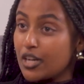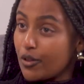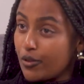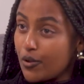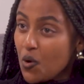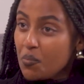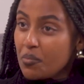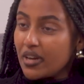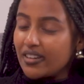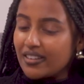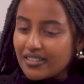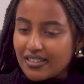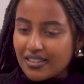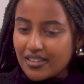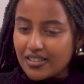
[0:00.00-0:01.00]
an
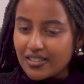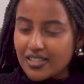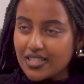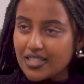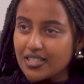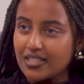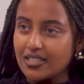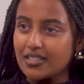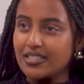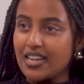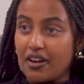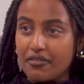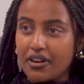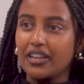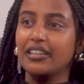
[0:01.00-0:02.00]
Ethiopian, this
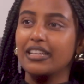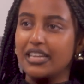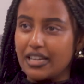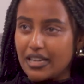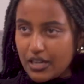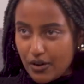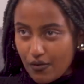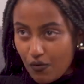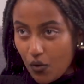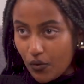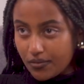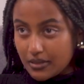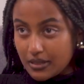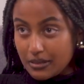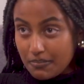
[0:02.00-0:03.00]
directly
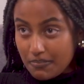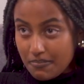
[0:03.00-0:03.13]
involves